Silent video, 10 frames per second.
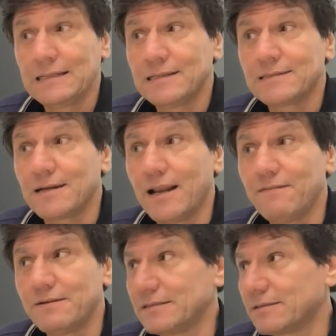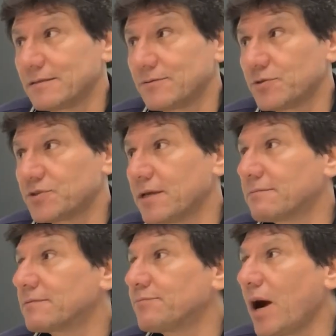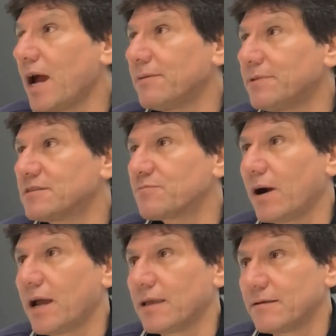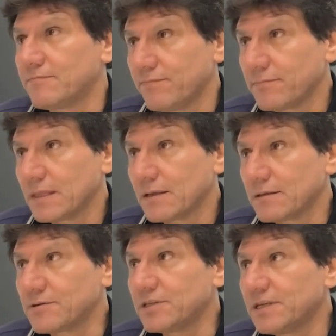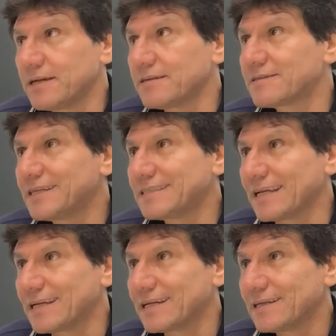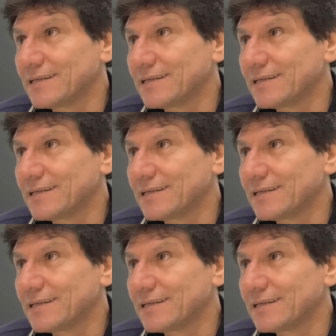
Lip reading: It's irrelevant. You say bye means bye. Greeting is greeting.